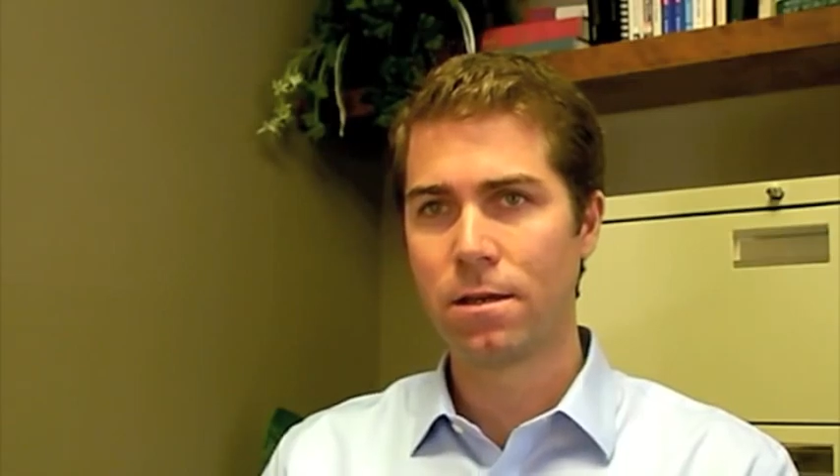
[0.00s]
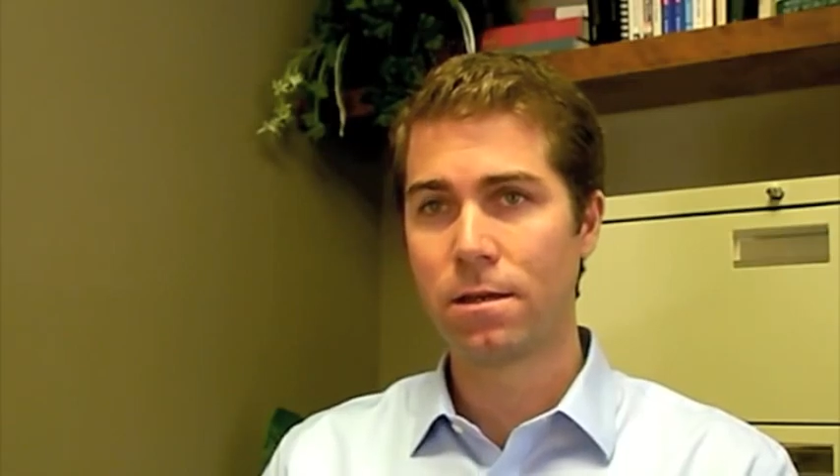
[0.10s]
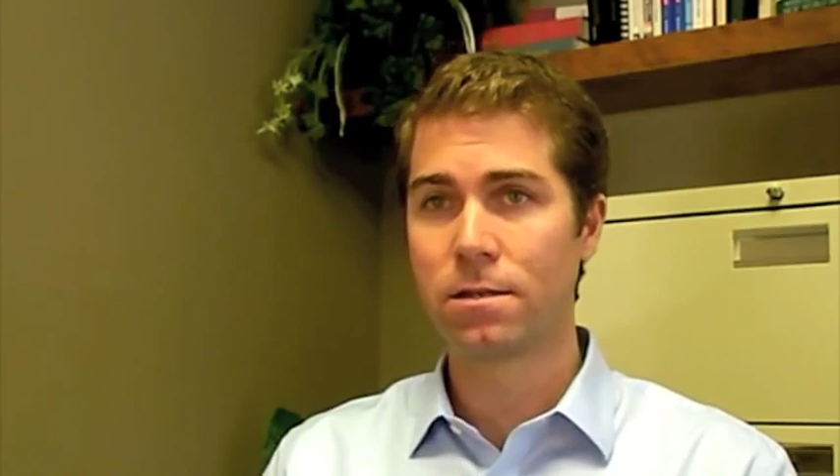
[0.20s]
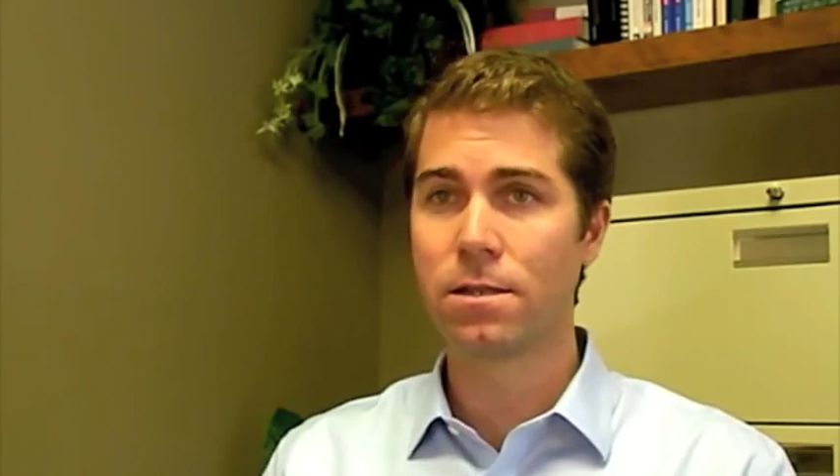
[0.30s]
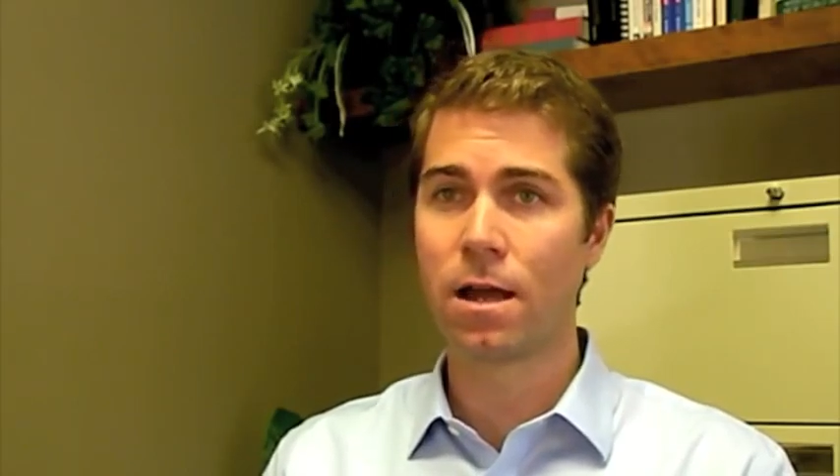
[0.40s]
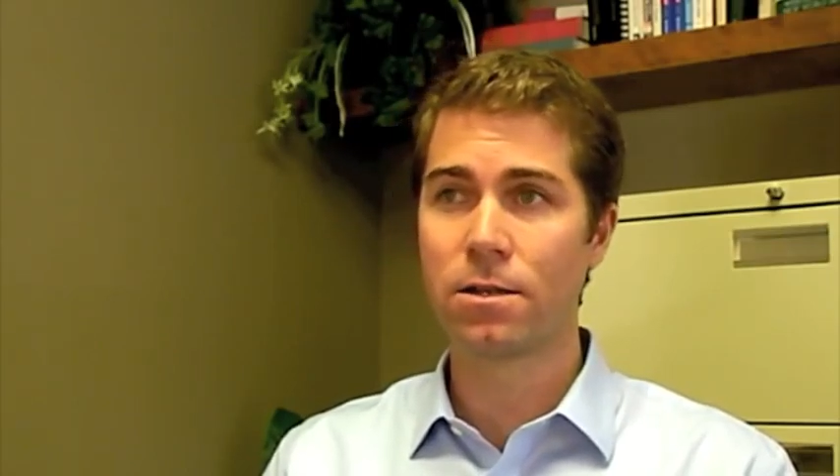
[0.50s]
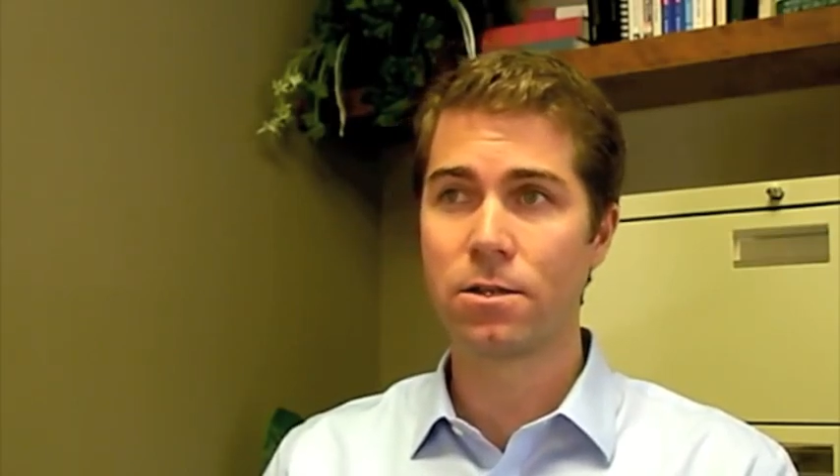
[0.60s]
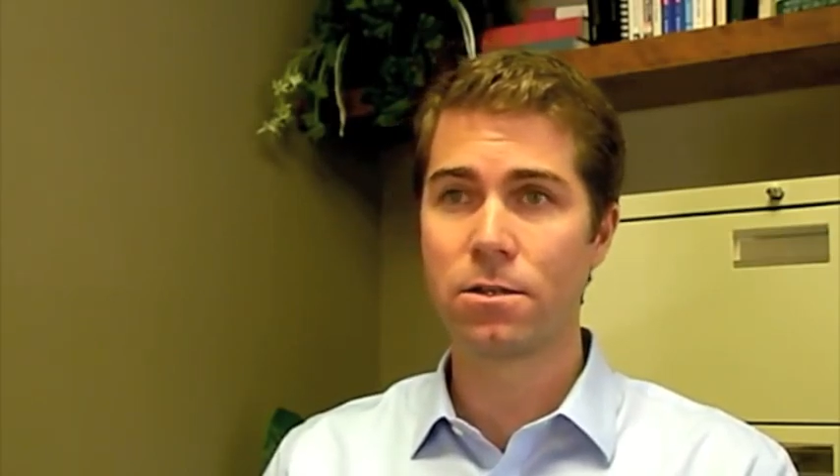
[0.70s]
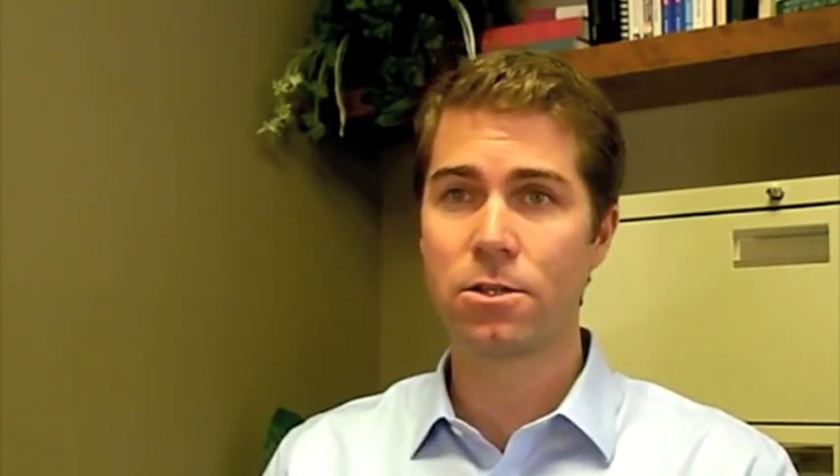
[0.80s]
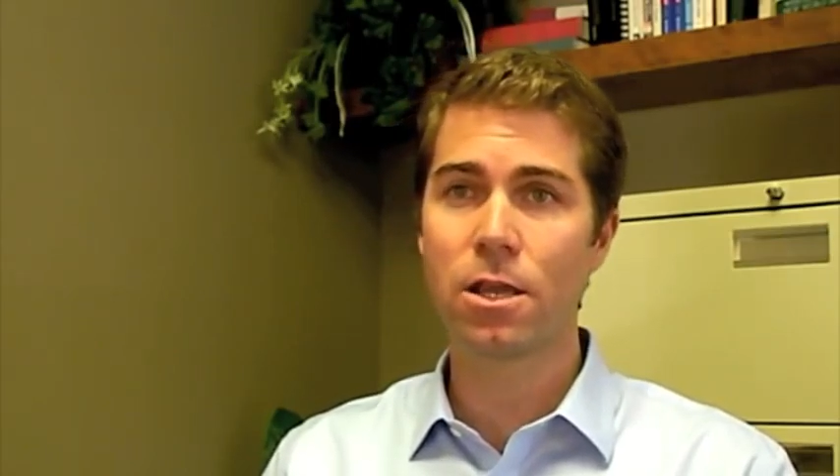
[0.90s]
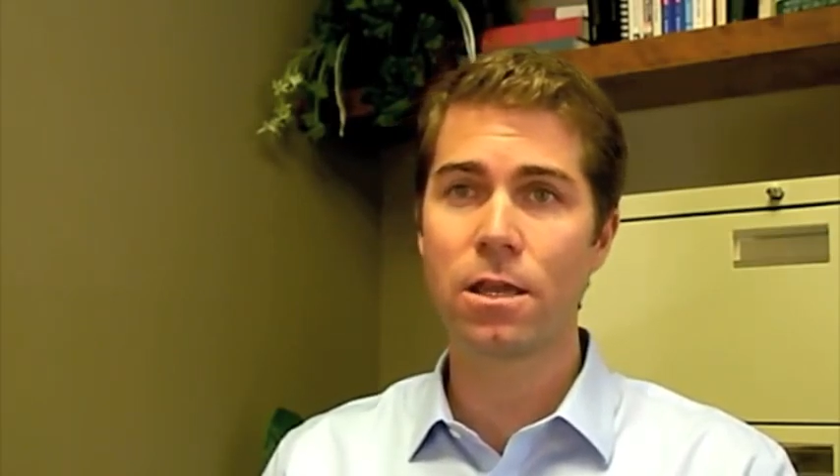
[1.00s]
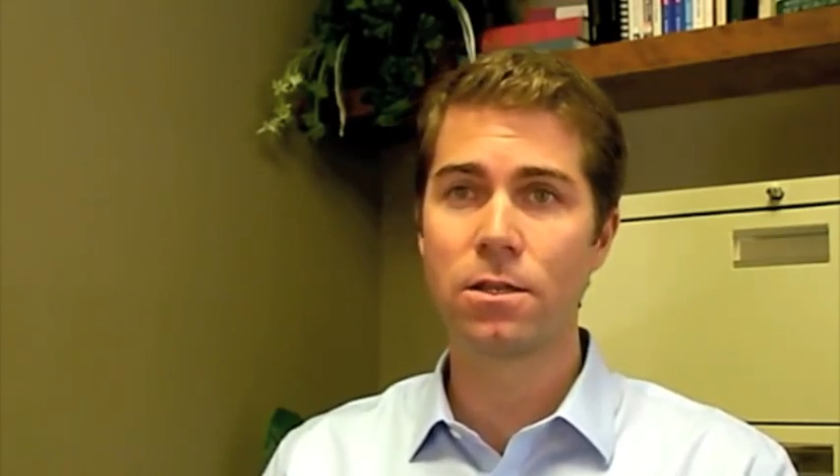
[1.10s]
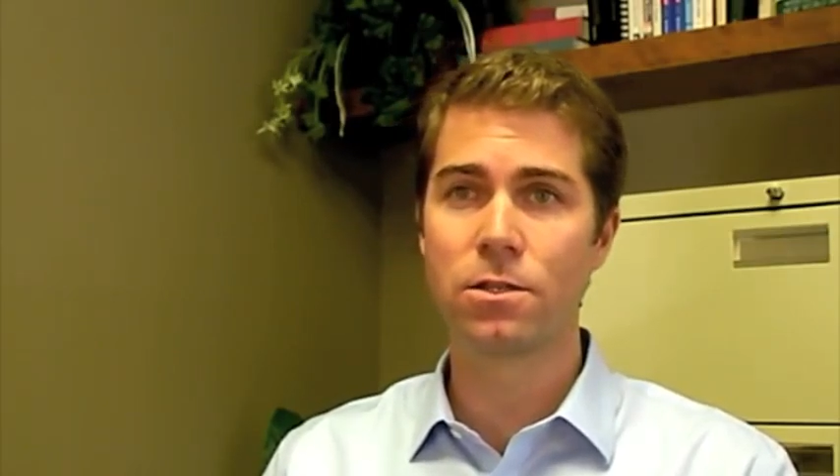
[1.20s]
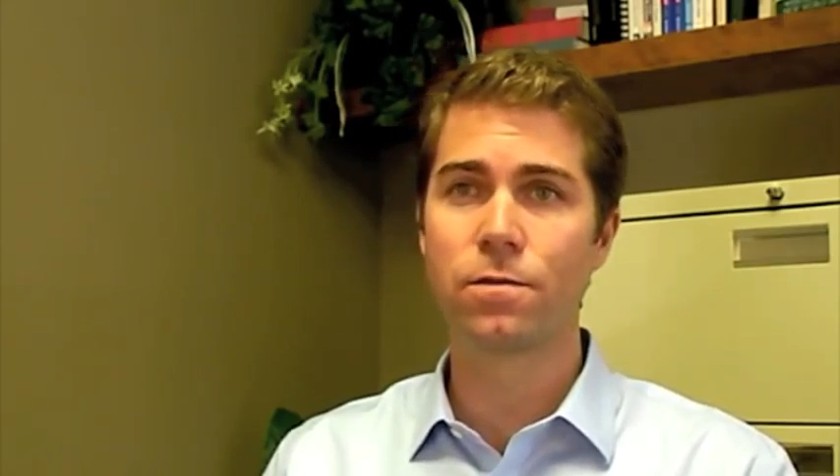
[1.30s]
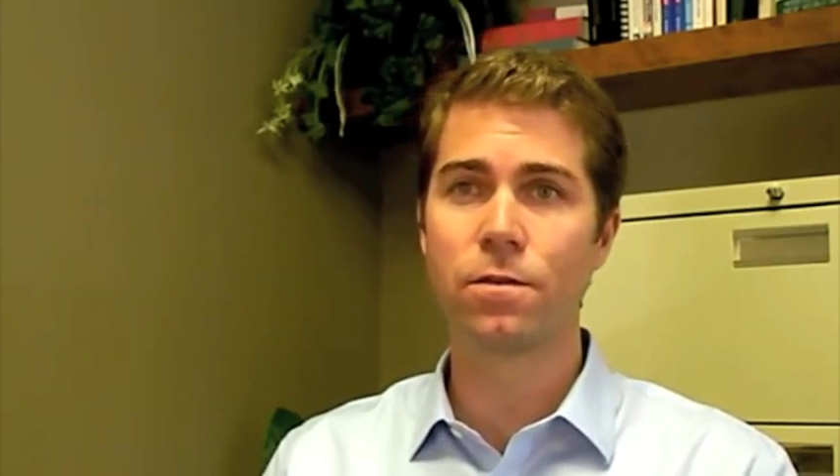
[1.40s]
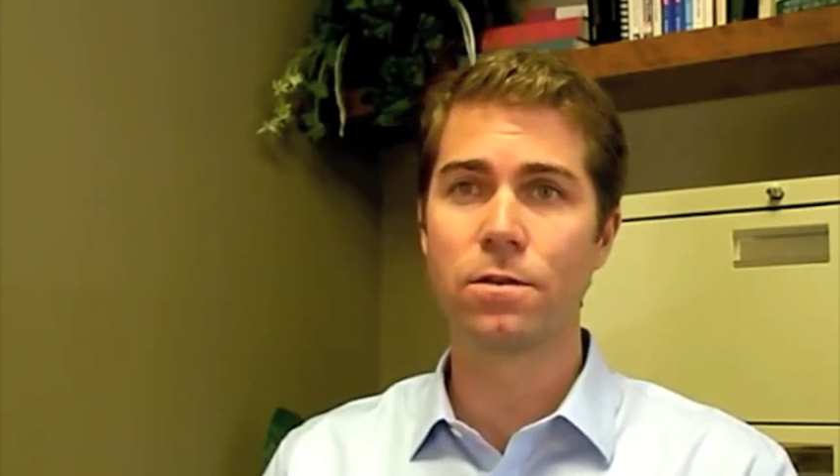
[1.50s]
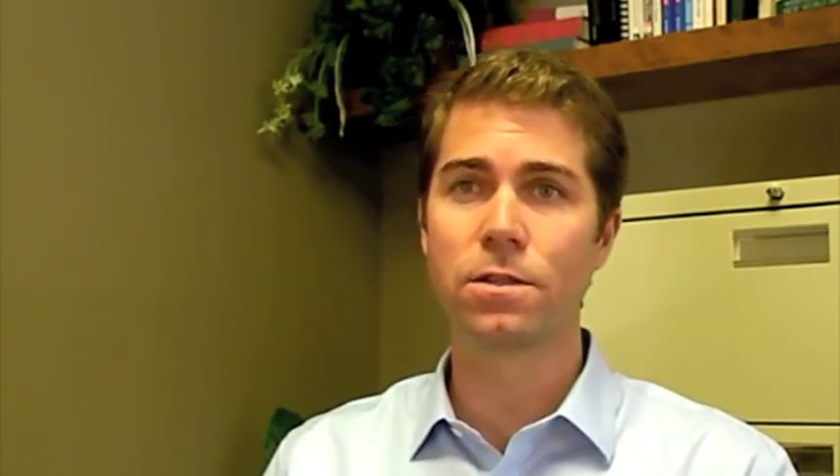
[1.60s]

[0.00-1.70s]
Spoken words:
it is not changed for